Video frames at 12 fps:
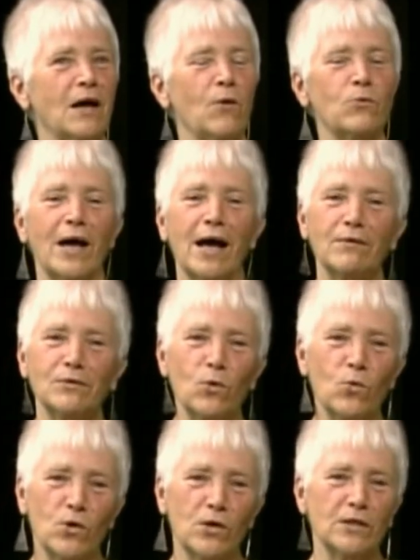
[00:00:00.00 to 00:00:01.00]
Around the
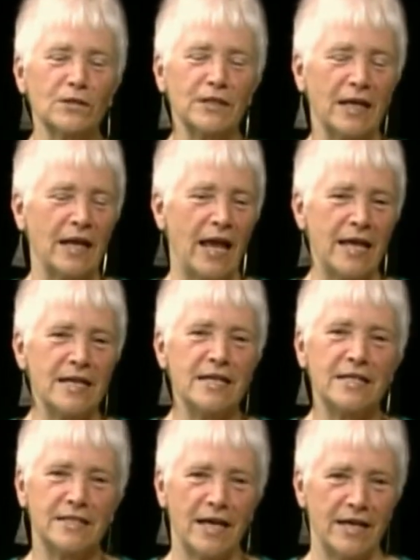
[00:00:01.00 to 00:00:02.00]
World in
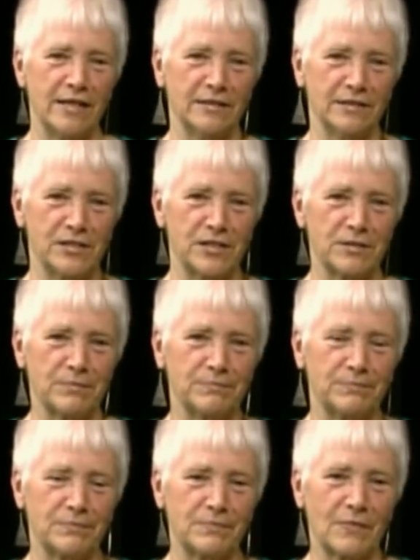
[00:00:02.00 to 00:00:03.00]
80 Tales.
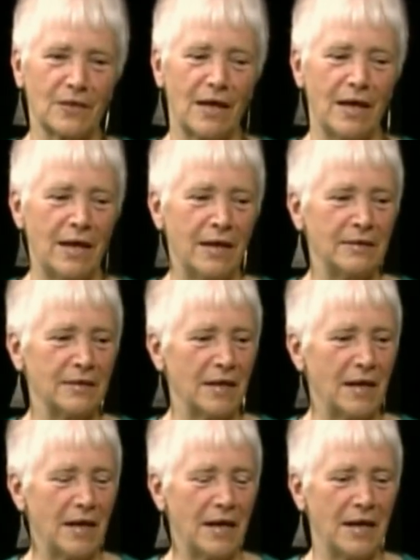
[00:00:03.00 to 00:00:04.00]
And
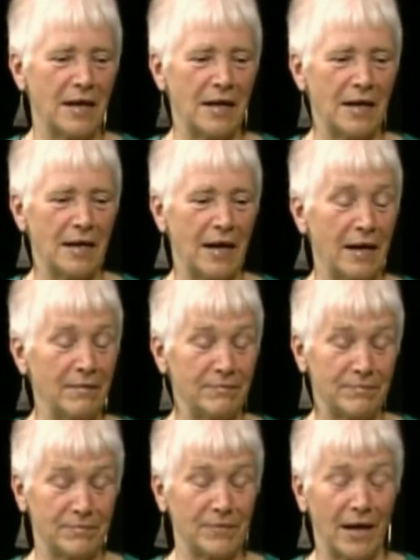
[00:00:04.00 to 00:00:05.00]

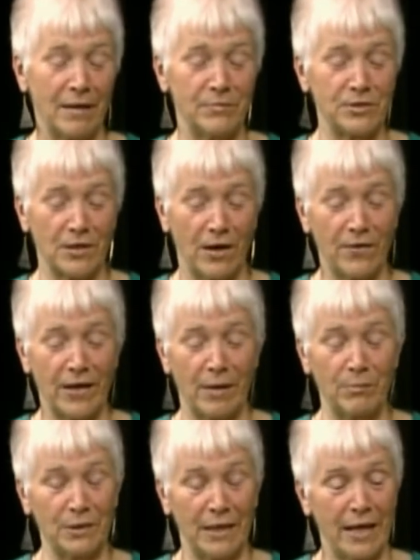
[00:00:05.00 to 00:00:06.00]
I'm sorry,
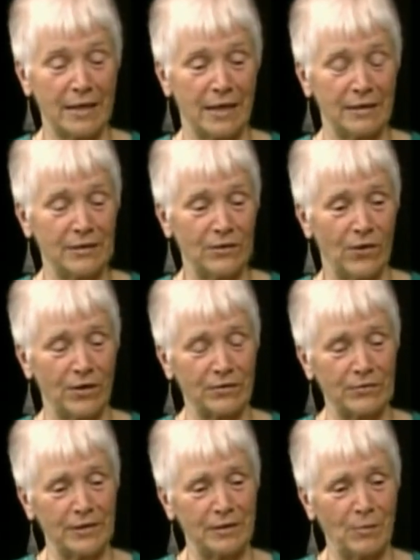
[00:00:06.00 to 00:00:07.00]
I'm blank on the
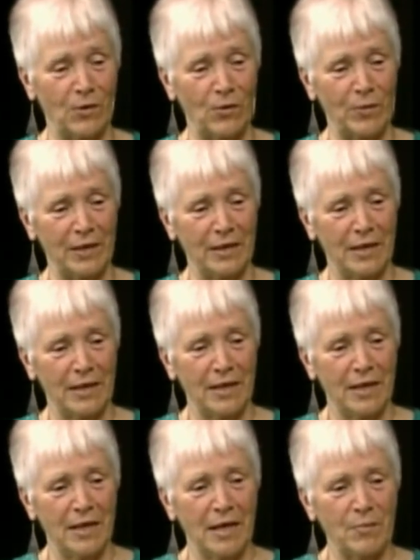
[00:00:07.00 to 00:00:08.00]
author at the moment.
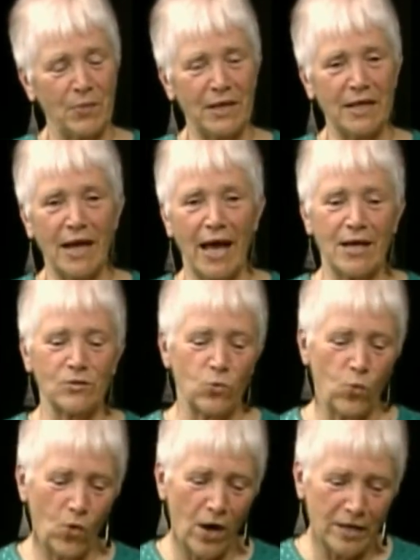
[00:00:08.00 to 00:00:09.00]
But it has
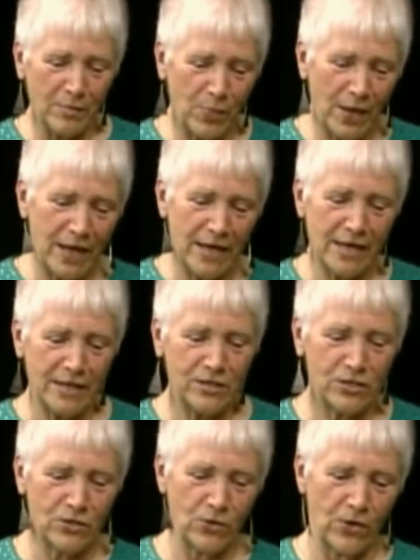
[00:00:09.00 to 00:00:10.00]
one-page
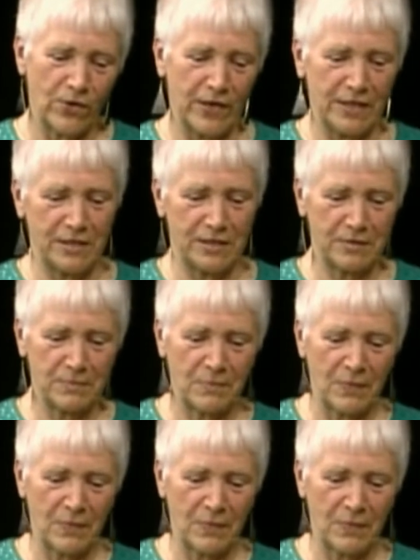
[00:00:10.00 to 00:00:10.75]
stories.